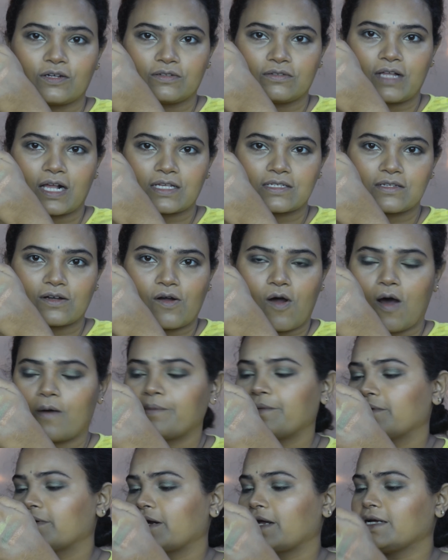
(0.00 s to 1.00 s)
That's the
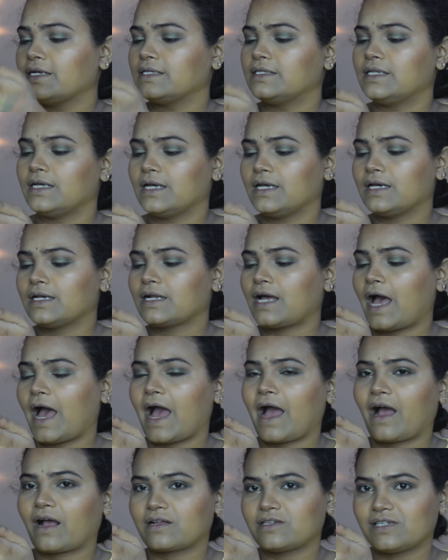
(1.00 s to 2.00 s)
copper right there.
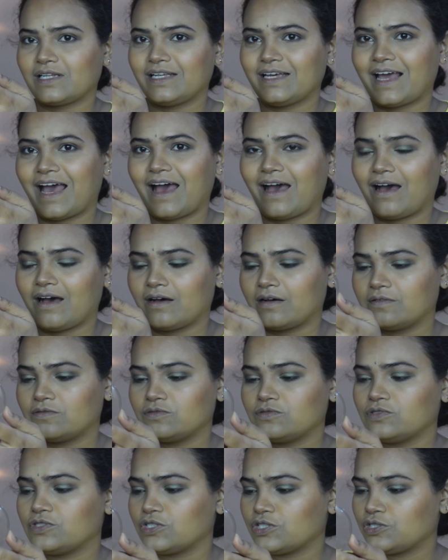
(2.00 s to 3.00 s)
I actually
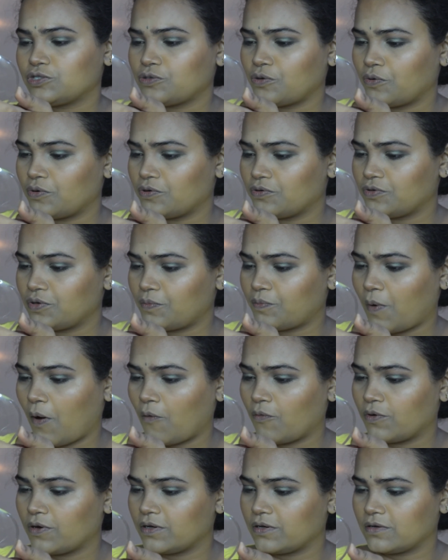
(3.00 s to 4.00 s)
have just showed you the
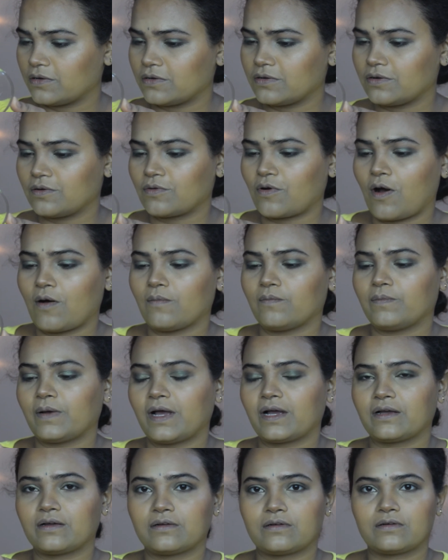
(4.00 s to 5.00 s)
powder,
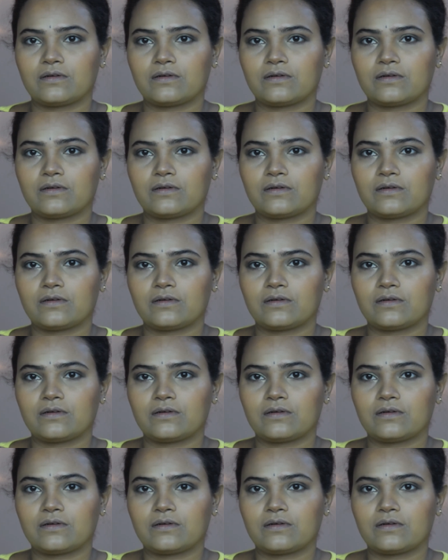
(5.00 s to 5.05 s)
compact.